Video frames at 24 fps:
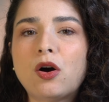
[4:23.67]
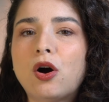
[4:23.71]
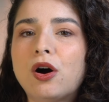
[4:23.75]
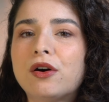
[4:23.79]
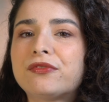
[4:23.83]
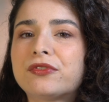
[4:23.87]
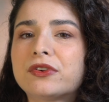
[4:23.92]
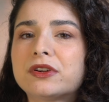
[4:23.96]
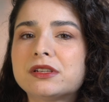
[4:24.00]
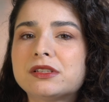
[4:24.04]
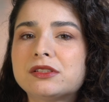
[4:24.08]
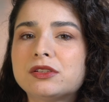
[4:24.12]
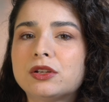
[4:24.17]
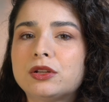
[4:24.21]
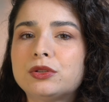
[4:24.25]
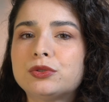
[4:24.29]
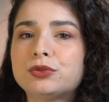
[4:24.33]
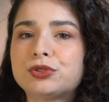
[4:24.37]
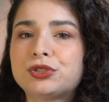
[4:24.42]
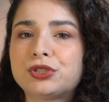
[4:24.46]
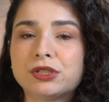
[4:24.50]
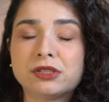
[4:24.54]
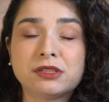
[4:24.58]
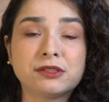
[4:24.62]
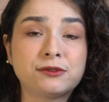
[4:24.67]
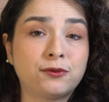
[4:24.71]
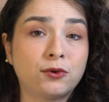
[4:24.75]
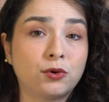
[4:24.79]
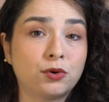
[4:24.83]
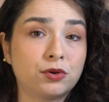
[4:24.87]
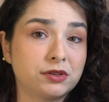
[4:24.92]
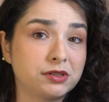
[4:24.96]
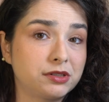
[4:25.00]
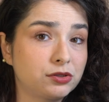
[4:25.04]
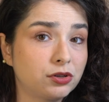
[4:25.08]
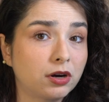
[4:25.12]
offer solutions
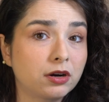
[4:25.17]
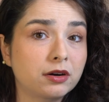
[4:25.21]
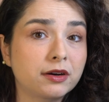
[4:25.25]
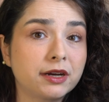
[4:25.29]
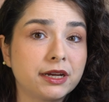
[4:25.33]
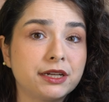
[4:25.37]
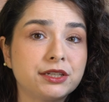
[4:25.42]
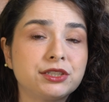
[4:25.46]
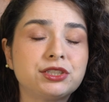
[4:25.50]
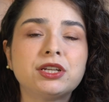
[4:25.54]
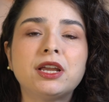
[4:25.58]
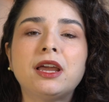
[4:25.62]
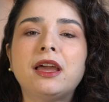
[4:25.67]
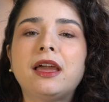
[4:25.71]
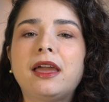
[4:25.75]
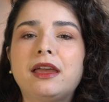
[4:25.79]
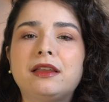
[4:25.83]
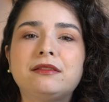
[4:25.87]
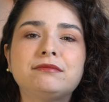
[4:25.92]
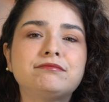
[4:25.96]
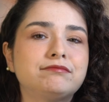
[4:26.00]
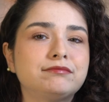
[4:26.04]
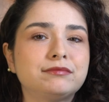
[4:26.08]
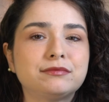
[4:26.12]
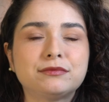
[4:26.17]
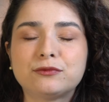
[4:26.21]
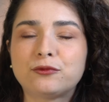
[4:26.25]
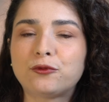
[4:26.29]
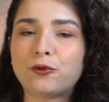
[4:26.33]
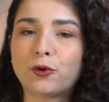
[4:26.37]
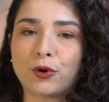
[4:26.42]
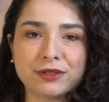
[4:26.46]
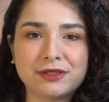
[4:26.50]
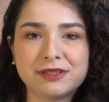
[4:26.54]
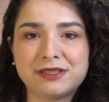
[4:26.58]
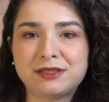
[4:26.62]
for storage and
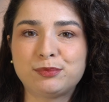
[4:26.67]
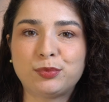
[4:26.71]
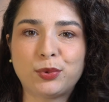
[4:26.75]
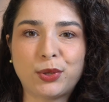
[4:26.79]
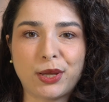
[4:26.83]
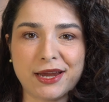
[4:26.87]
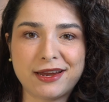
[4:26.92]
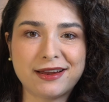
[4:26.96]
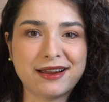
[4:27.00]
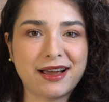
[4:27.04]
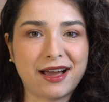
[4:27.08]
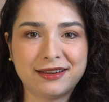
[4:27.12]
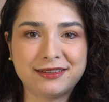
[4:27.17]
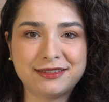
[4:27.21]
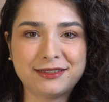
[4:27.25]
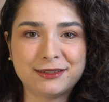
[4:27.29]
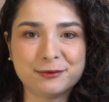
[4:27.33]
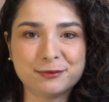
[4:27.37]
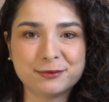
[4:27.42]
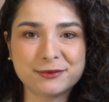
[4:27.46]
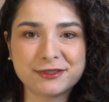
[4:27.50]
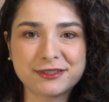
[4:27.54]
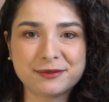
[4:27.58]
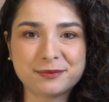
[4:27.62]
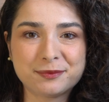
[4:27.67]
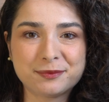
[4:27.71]
for displaying items.